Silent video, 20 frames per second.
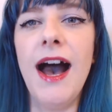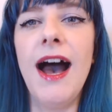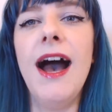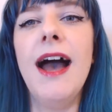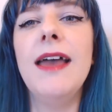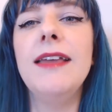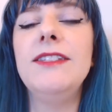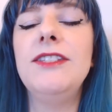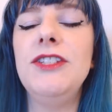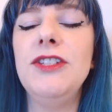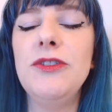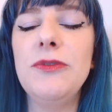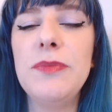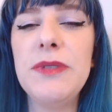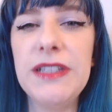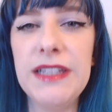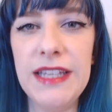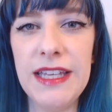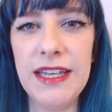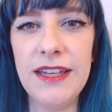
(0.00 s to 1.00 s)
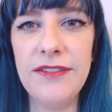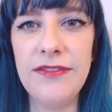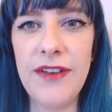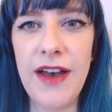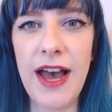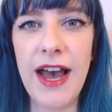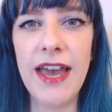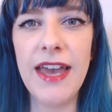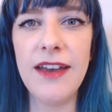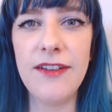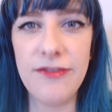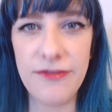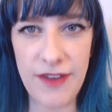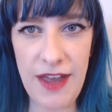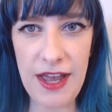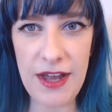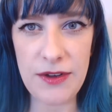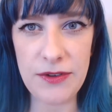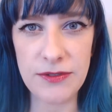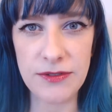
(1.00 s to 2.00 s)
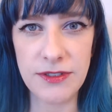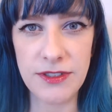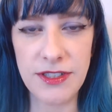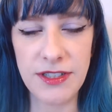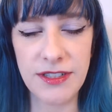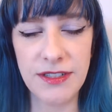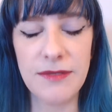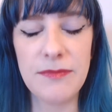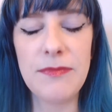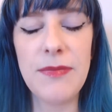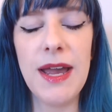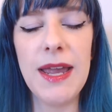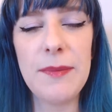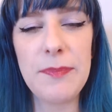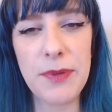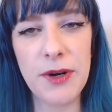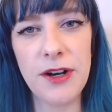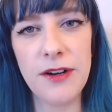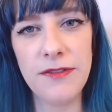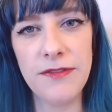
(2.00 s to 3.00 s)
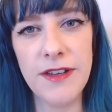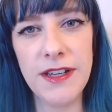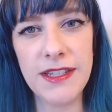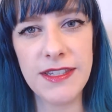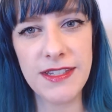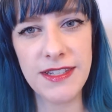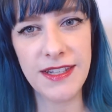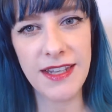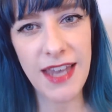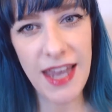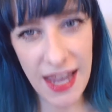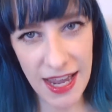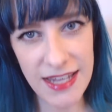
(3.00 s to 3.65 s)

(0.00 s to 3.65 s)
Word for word: I do believe I have found my perfect